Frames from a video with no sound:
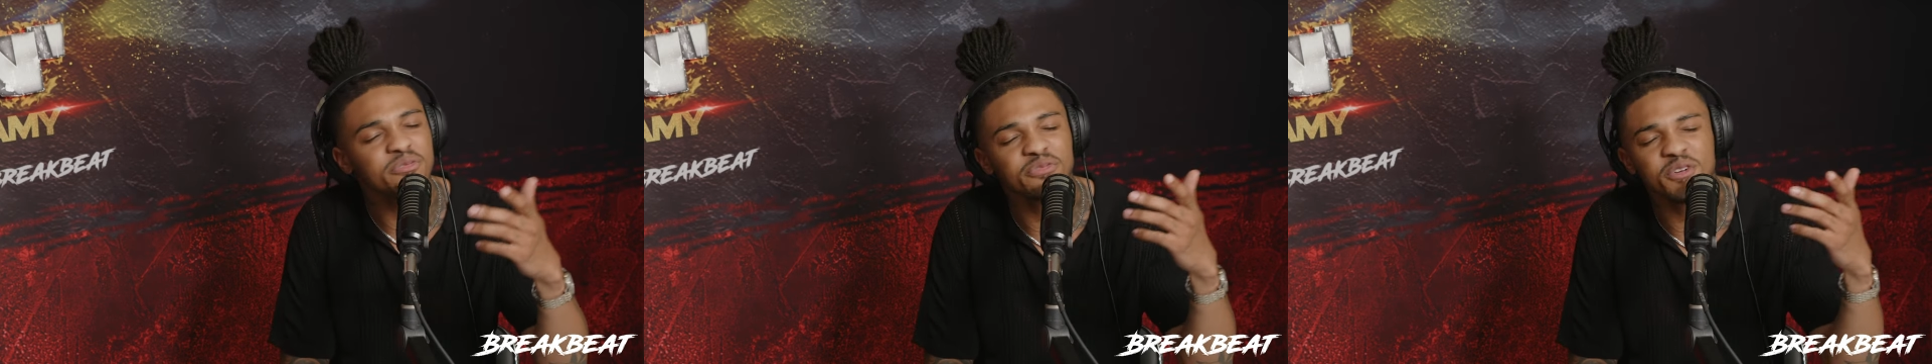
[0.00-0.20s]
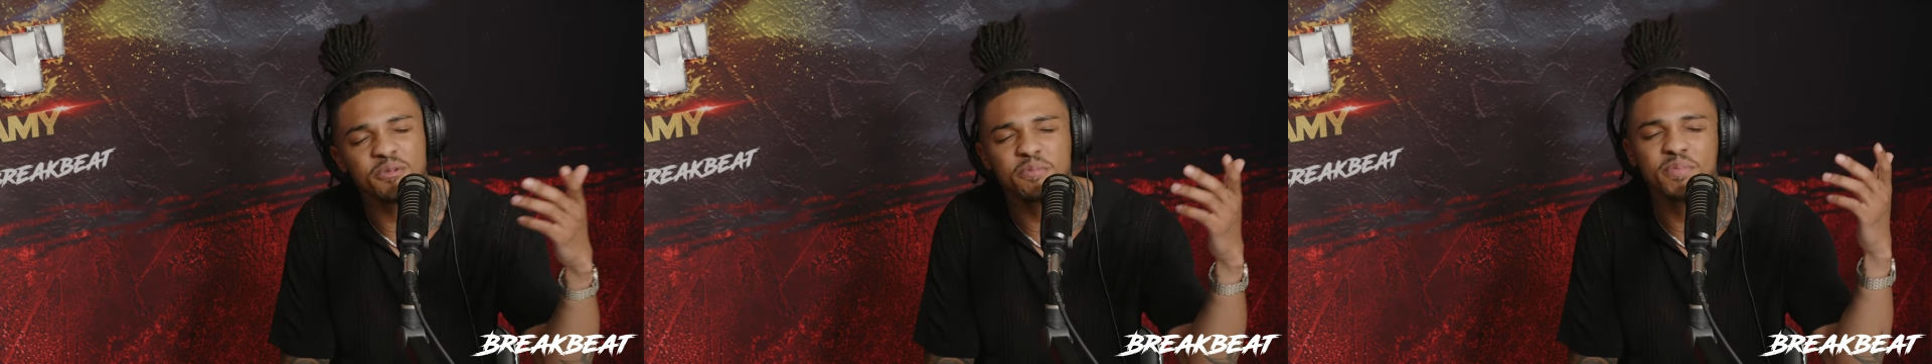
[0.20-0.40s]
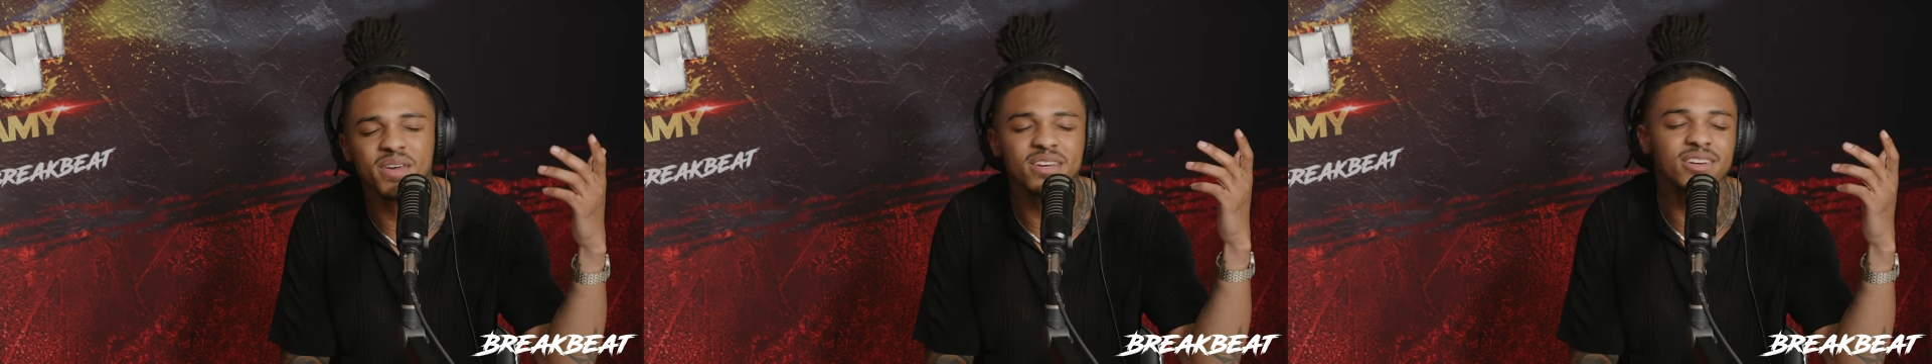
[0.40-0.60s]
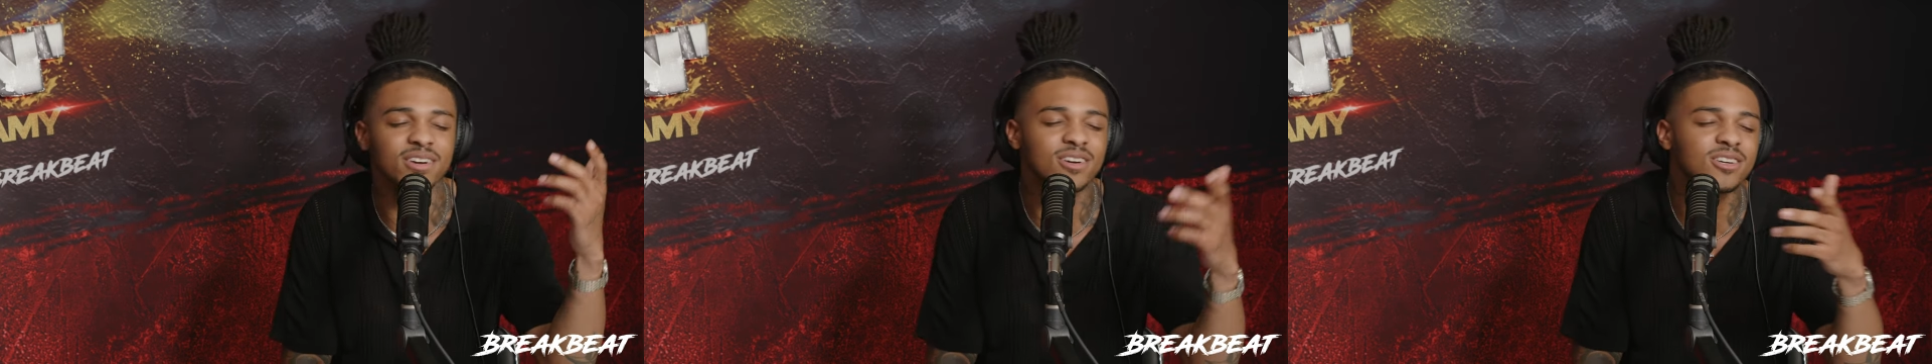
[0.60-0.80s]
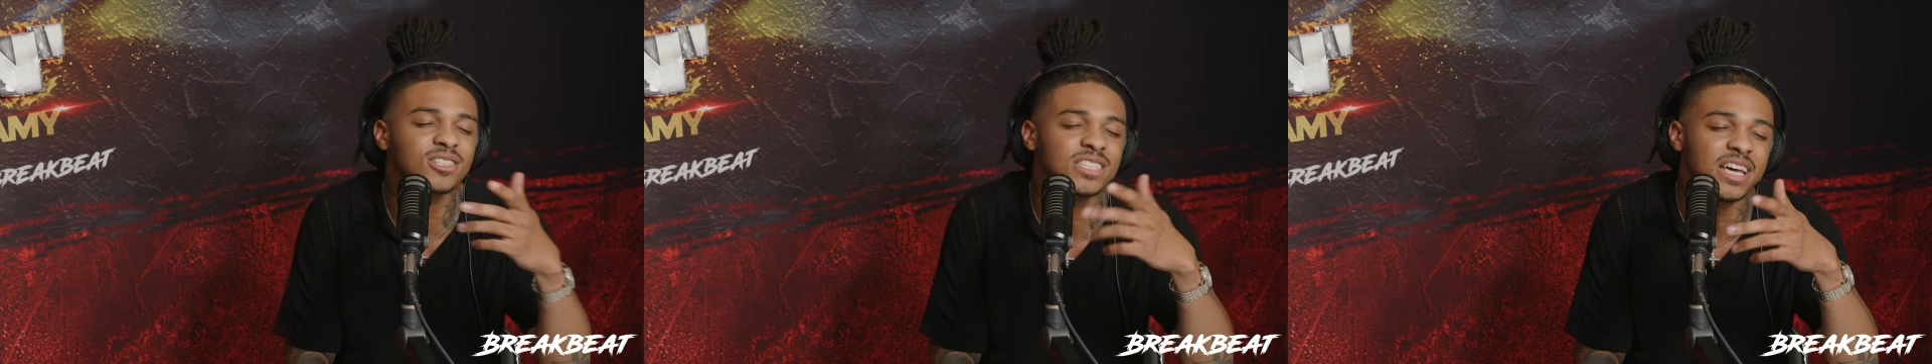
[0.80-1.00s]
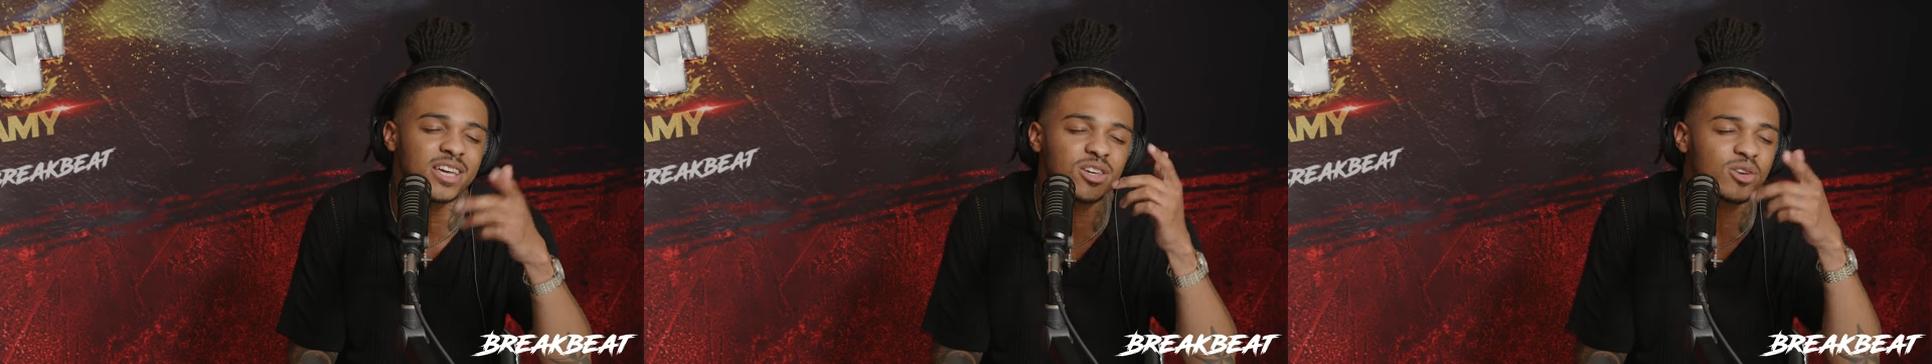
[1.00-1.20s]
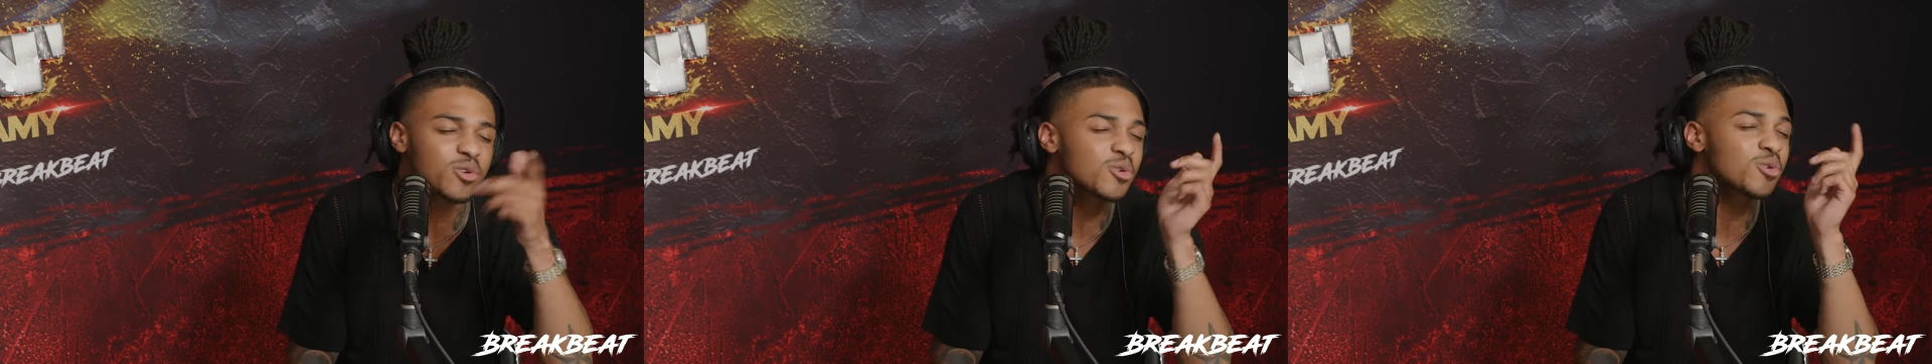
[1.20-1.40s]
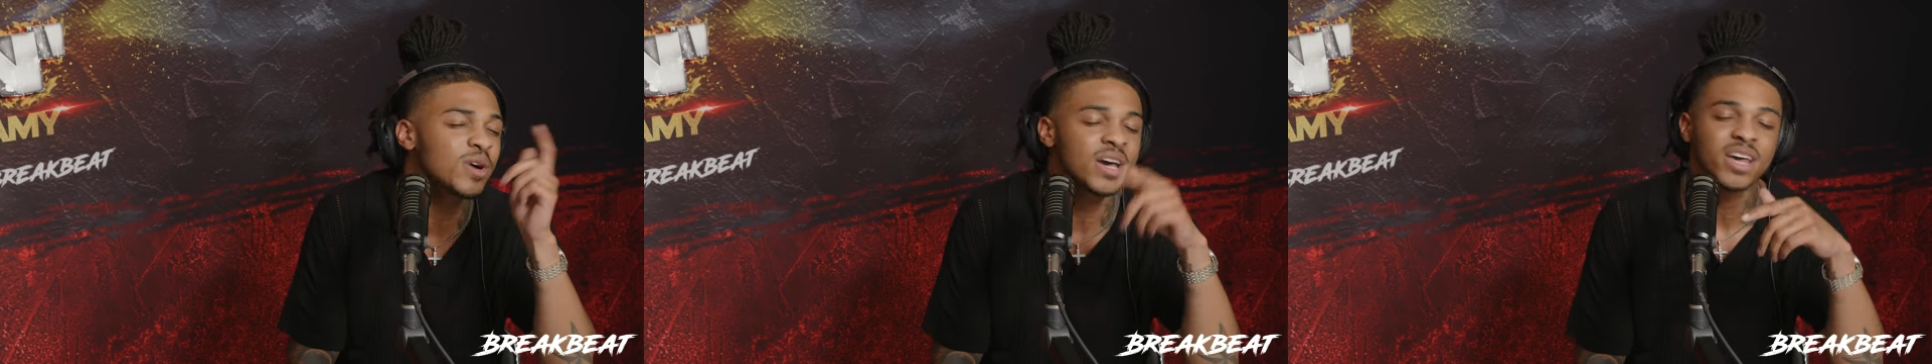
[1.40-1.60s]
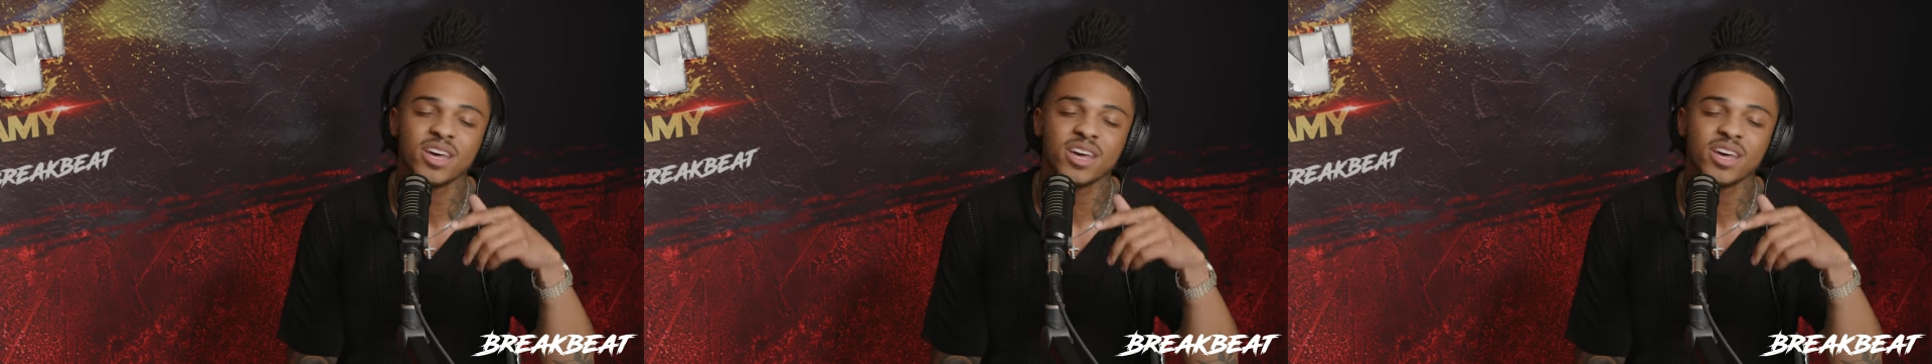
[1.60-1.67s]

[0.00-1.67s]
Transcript: If big girls like you